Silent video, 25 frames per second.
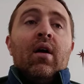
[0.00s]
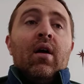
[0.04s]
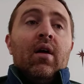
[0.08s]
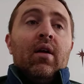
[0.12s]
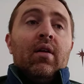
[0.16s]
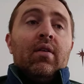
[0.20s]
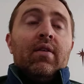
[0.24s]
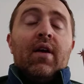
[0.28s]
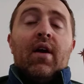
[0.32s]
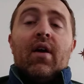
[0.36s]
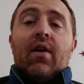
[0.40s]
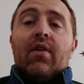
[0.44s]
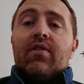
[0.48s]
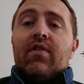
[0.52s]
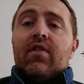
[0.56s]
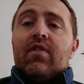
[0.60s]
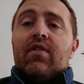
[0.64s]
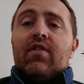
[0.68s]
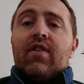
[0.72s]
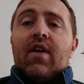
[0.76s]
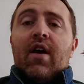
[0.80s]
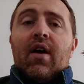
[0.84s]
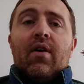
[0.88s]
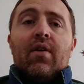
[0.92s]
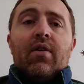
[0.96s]
tells the
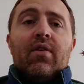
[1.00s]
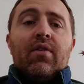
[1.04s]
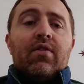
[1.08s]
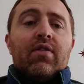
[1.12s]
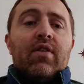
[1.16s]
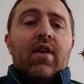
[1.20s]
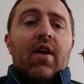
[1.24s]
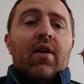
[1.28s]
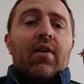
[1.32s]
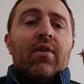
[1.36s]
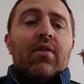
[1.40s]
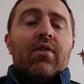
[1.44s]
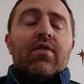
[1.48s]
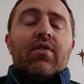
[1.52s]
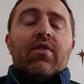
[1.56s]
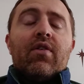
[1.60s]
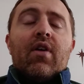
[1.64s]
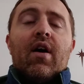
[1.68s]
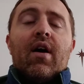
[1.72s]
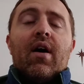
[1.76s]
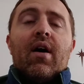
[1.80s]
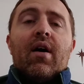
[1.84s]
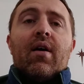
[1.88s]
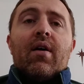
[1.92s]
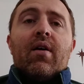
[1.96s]
cells, tells
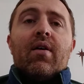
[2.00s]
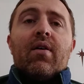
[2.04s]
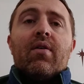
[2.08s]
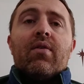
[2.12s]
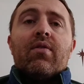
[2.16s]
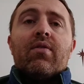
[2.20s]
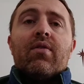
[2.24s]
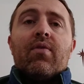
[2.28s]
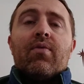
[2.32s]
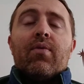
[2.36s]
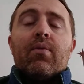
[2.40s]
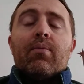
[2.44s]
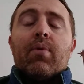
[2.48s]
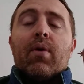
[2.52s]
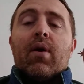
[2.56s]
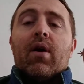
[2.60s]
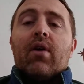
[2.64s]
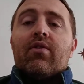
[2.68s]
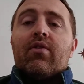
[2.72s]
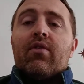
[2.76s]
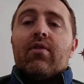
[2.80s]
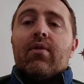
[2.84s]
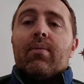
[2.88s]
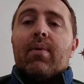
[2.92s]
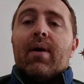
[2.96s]
different
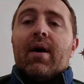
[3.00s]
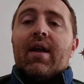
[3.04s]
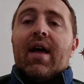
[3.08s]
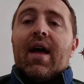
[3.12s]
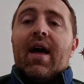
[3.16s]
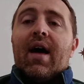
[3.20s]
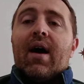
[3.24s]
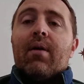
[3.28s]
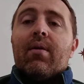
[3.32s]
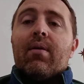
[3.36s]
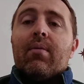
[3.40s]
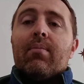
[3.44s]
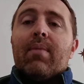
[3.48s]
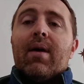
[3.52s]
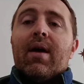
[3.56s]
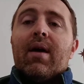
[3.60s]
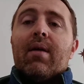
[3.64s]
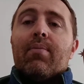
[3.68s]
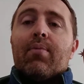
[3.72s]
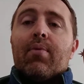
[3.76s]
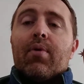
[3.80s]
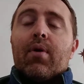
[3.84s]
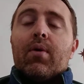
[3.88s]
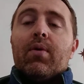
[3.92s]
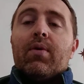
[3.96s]
parts of your body how to
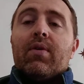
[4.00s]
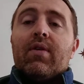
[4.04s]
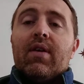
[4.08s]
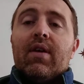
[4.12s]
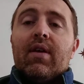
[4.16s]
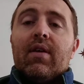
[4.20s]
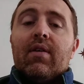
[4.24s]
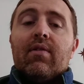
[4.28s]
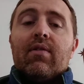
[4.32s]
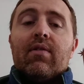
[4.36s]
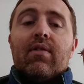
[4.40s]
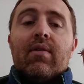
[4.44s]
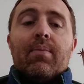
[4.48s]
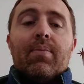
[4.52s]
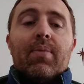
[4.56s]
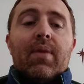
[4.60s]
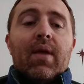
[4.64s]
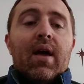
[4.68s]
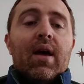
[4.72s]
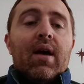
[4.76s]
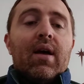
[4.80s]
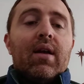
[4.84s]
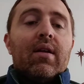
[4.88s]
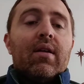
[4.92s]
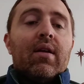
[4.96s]
make proteins.
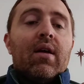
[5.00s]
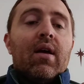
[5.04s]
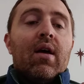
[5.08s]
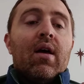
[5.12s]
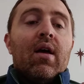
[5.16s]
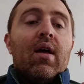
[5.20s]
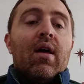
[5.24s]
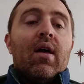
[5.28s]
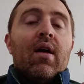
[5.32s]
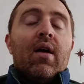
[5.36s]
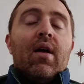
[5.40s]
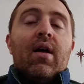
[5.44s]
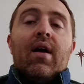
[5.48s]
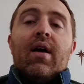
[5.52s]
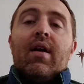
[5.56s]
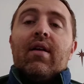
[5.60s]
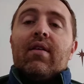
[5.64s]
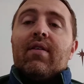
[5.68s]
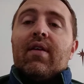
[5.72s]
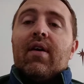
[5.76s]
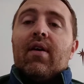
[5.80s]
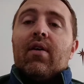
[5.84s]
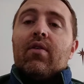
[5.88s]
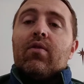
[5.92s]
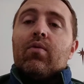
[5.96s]
And it
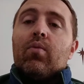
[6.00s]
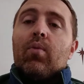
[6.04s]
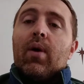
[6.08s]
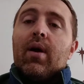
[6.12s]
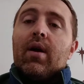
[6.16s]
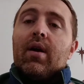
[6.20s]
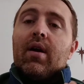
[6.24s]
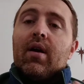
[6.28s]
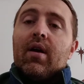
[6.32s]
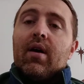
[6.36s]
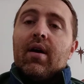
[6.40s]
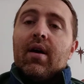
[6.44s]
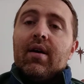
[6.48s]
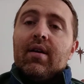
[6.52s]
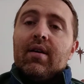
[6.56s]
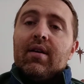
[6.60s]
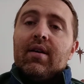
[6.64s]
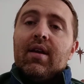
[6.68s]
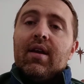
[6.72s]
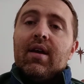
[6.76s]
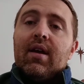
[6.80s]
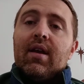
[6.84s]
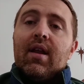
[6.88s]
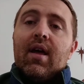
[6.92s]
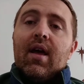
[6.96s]
tells where to cut
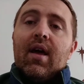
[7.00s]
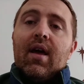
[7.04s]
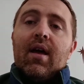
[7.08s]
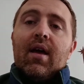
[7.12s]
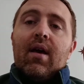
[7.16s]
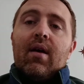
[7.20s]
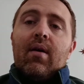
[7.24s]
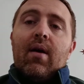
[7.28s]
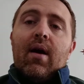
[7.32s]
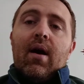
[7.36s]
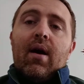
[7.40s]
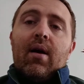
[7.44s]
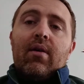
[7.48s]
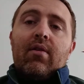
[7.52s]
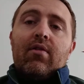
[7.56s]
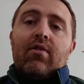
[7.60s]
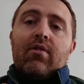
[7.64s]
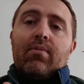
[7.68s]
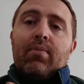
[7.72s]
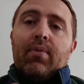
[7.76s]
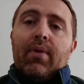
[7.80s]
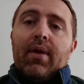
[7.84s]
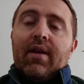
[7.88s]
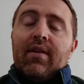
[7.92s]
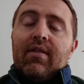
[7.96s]
DNA, how to
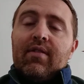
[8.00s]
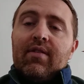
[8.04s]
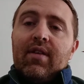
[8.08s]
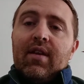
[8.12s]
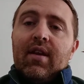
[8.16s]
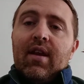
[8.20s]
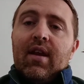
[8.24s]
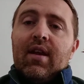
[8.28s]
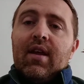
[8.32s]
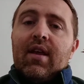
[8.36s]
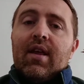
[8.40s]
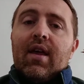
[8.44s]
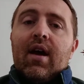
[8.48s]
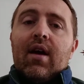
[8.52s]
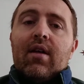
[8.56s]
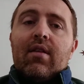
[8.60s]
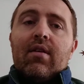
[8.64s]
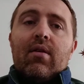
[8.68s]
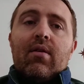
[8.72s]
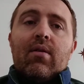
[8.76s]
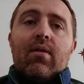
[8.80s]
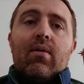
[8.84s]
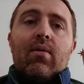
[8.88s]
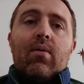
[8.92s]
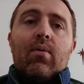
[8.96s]
splice DNA
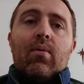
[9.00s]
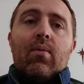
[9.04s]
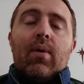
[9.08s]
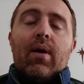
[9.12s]
together,